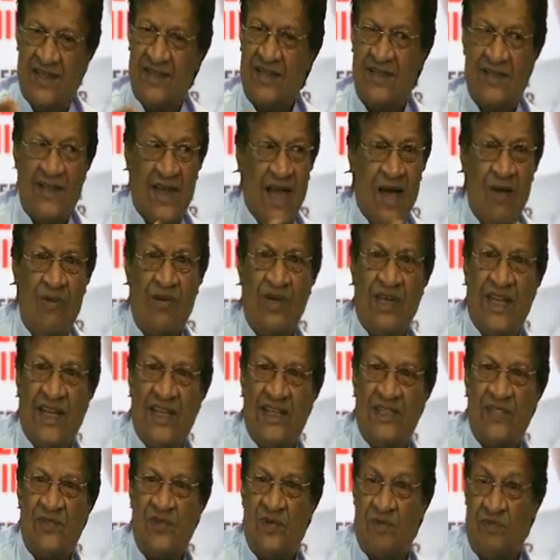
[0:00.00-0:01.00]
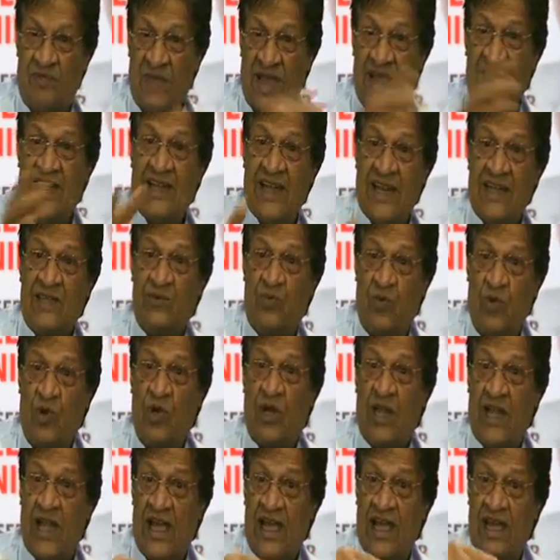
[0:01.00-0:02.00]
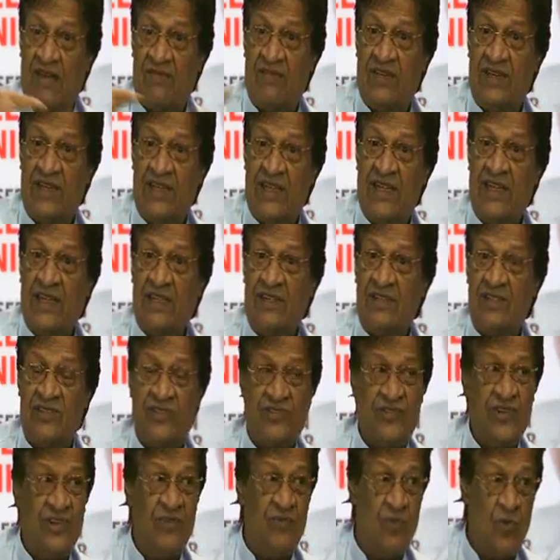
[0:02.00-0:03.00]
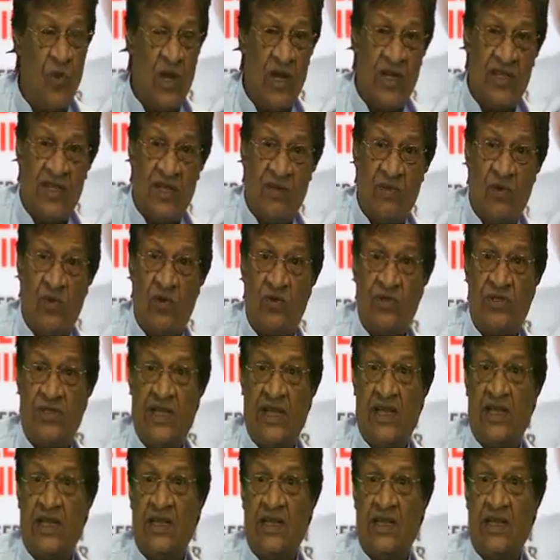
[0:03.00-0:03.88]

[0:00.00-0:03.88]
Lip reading: Nowadays, with my network I have in the industry, if one of them go take